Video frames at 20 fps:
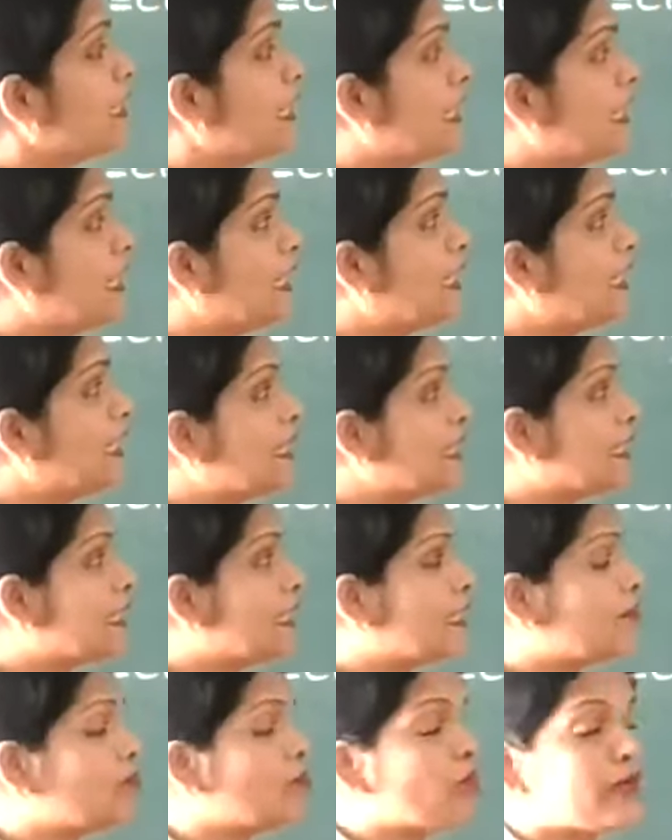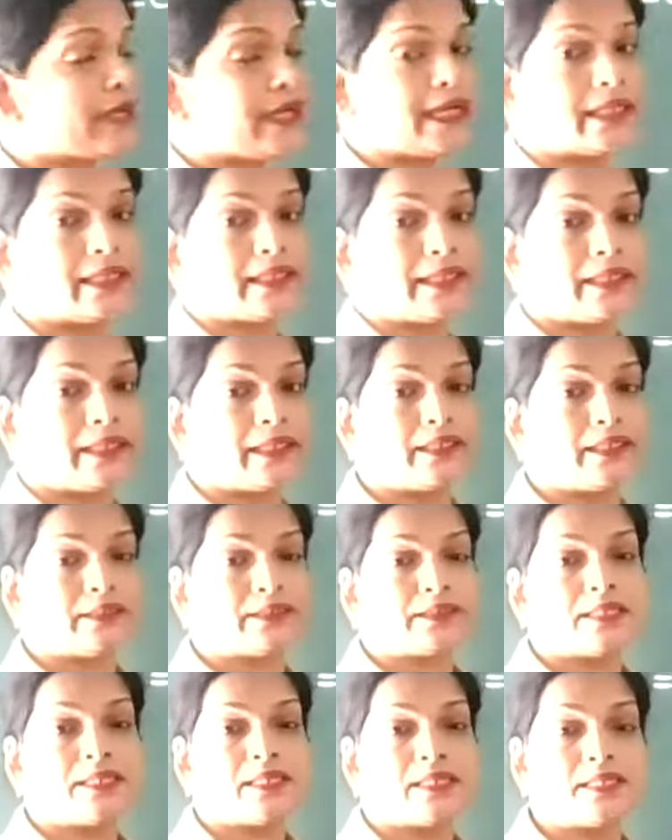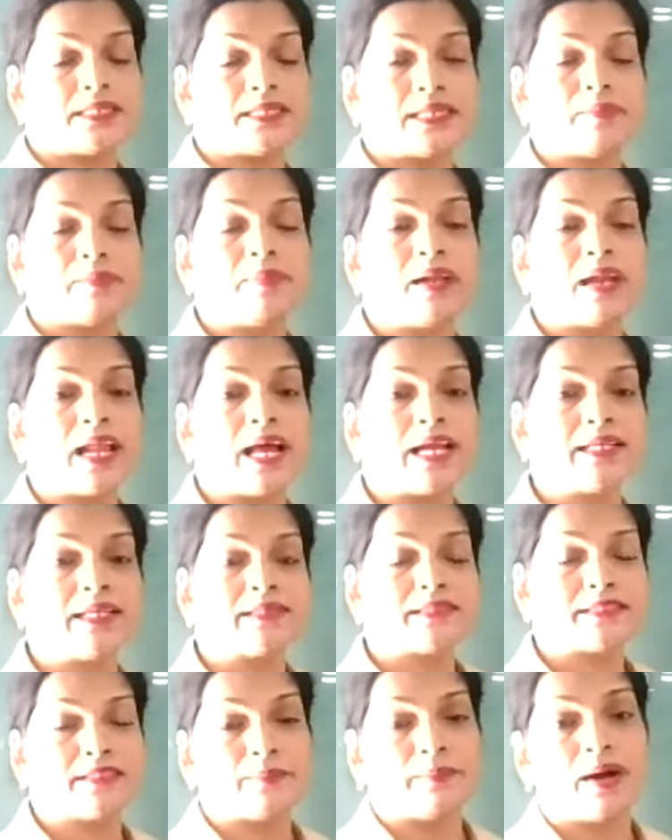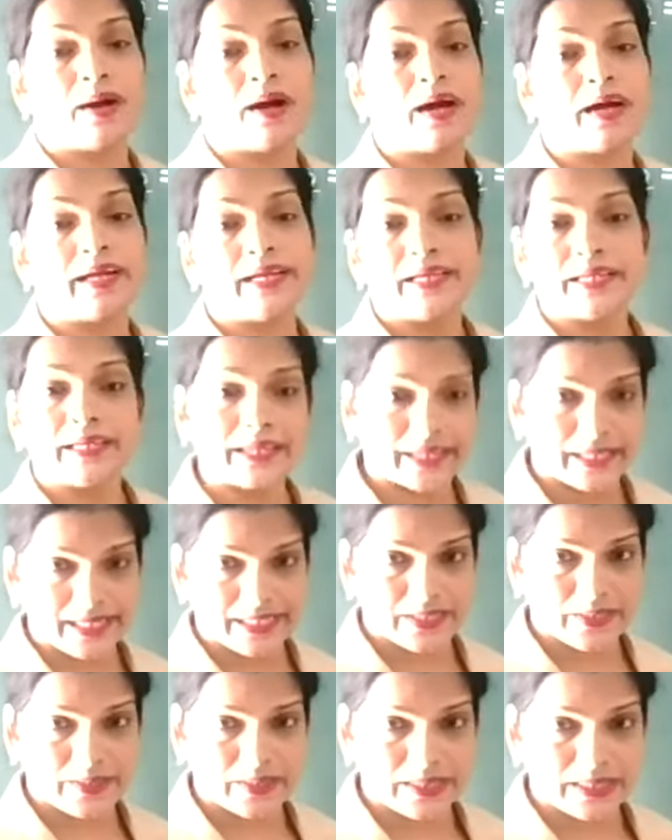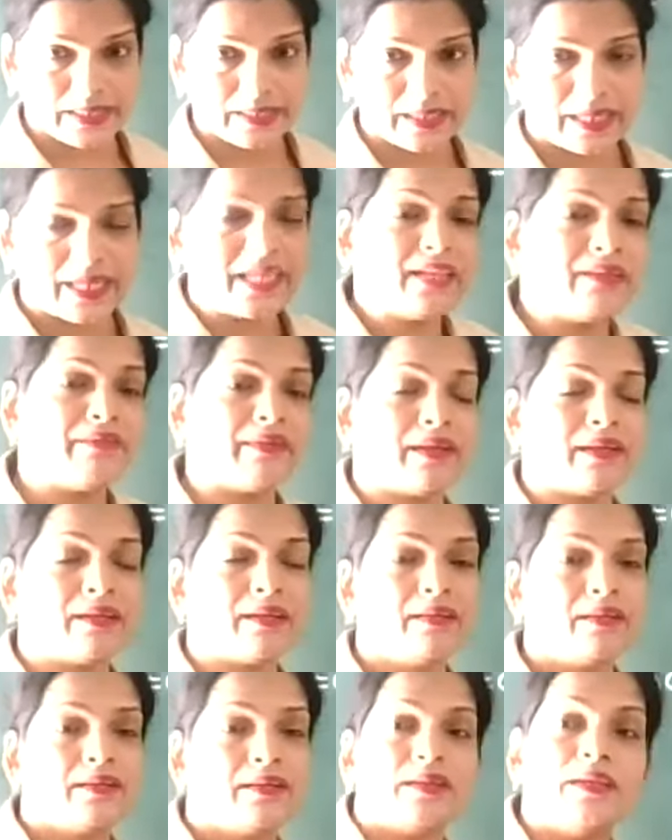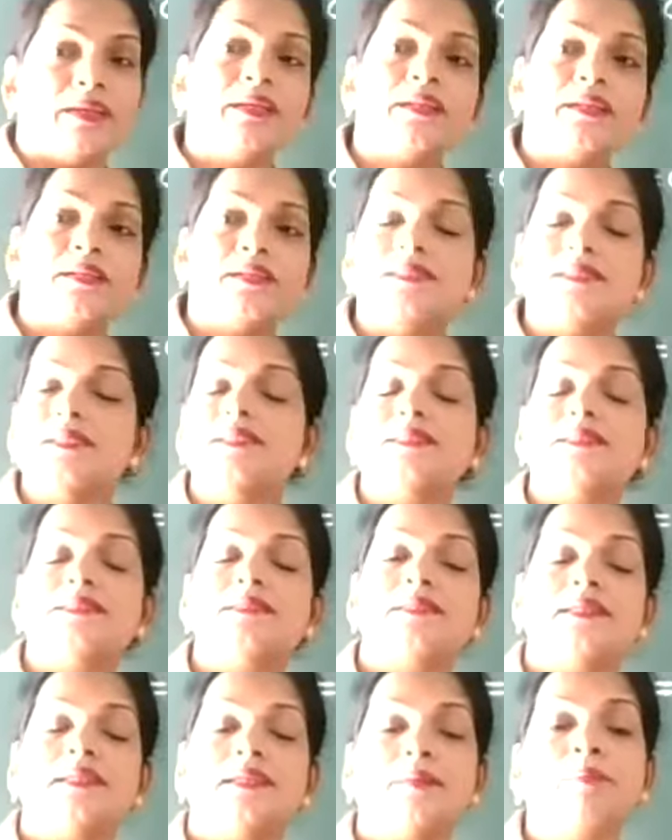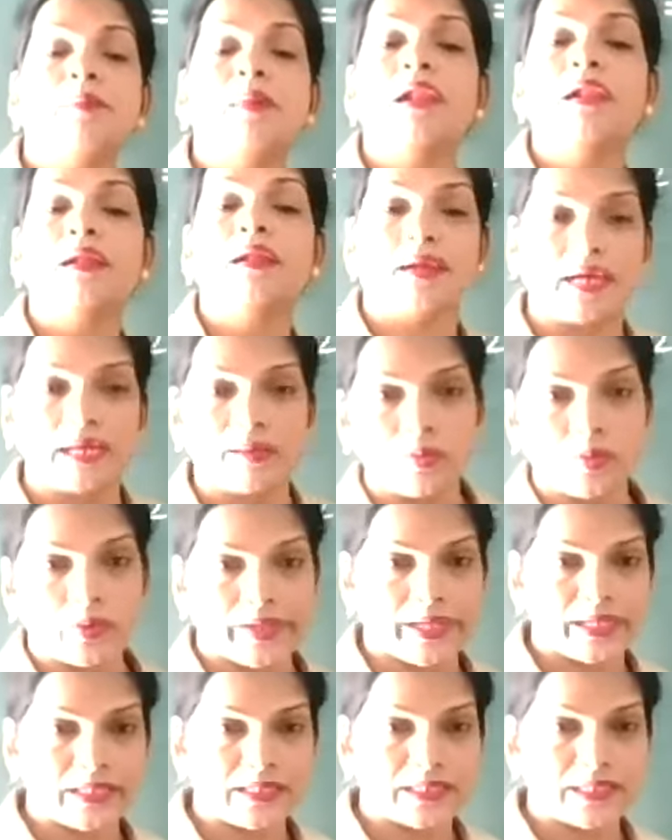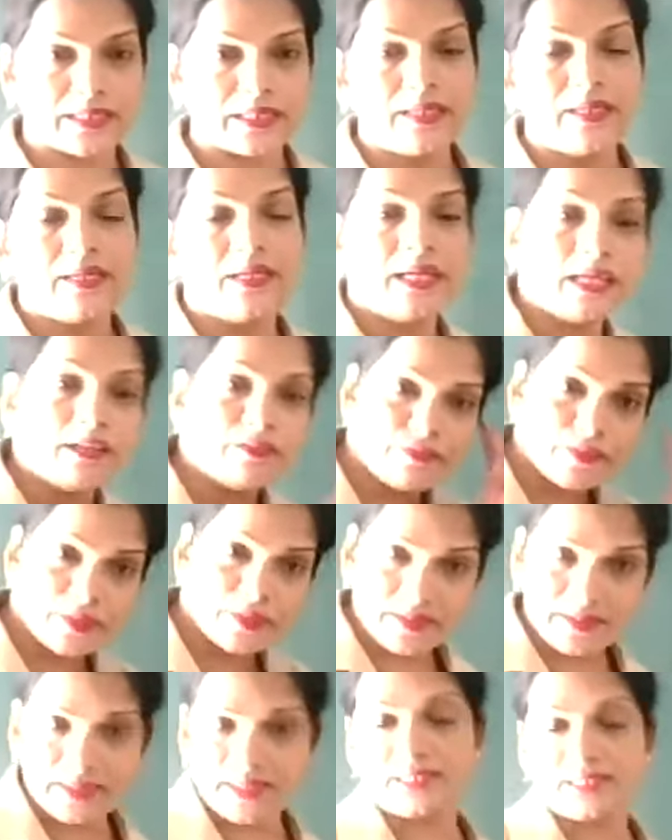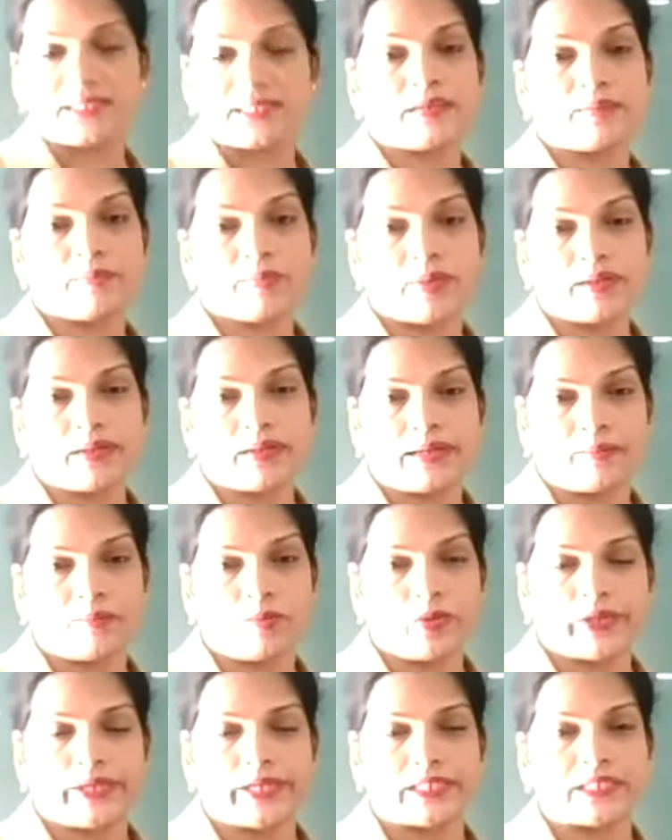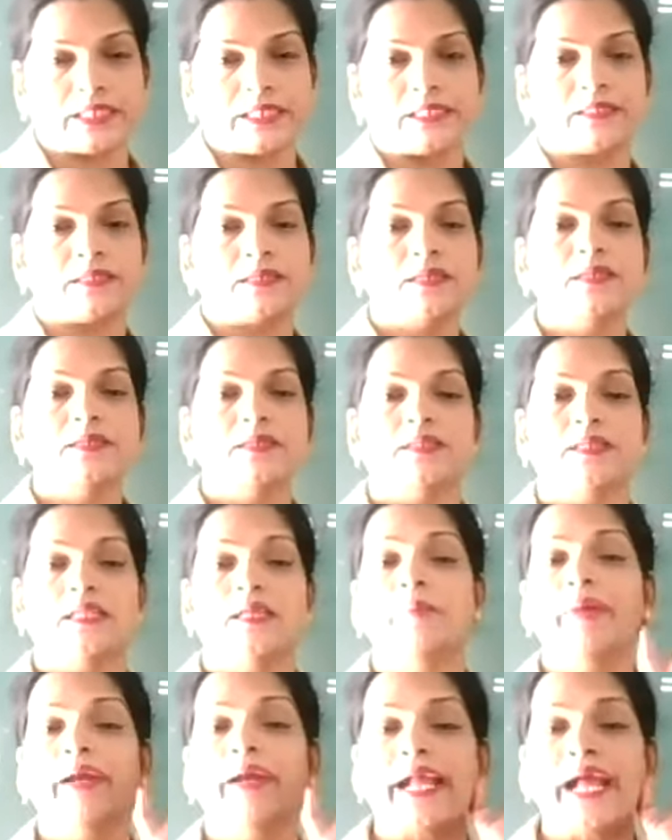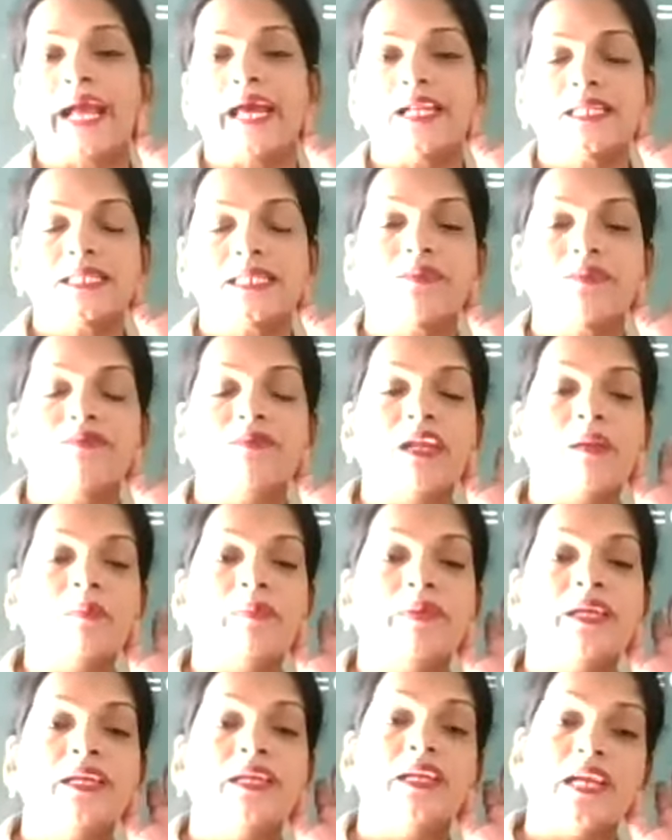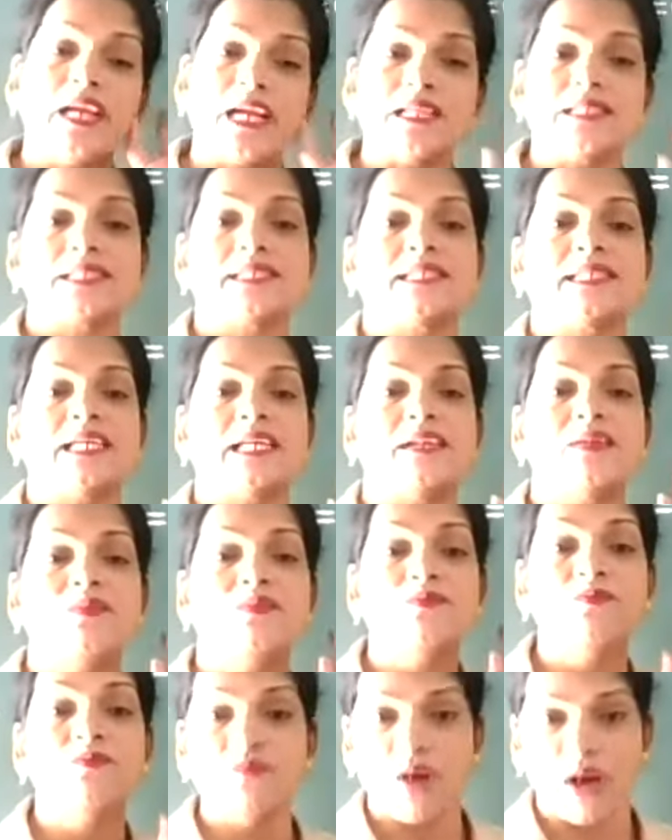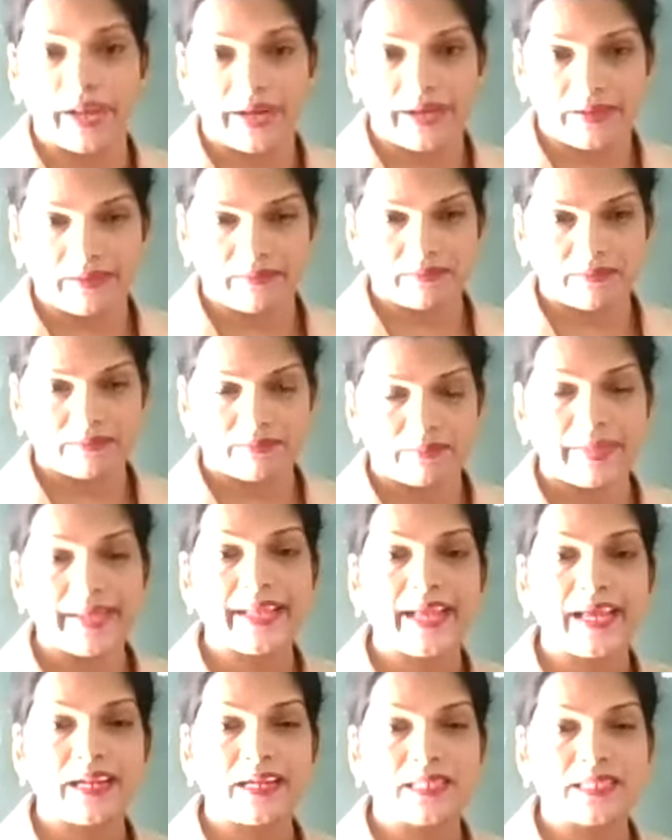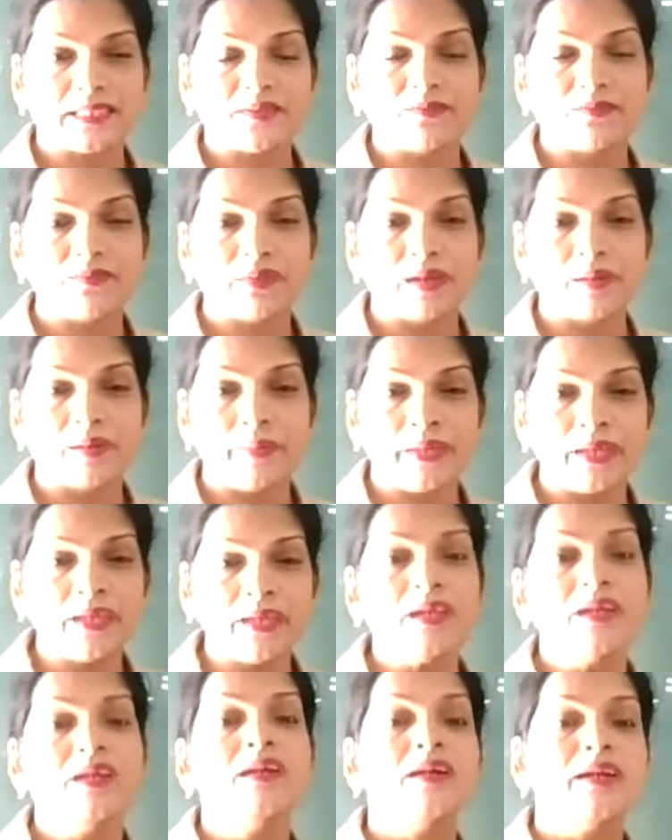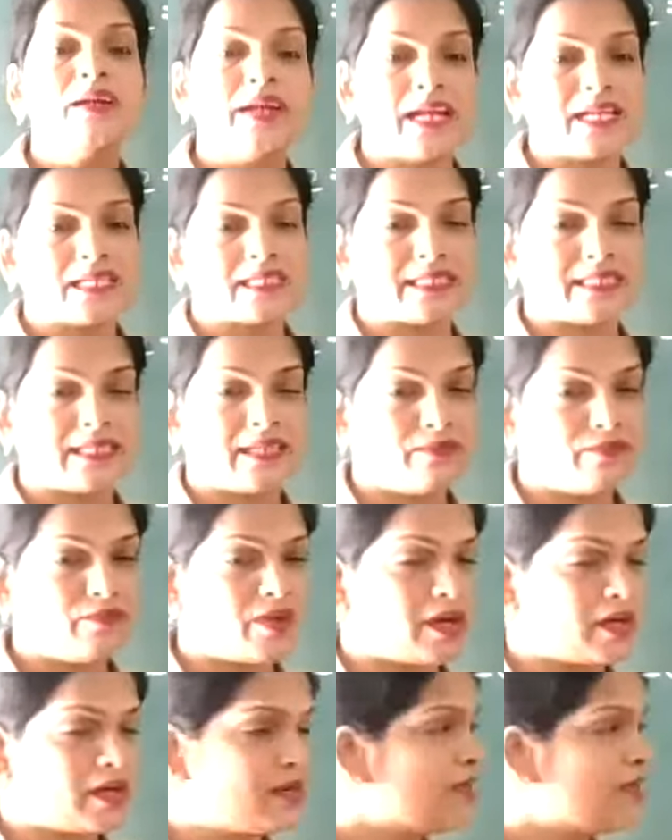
Allyl carbocation is stabilized by resonance. Anyway, it is a stable carbocation. If it is a stable carbocation, the mechanism will be SN1. Mechanism will be SN1.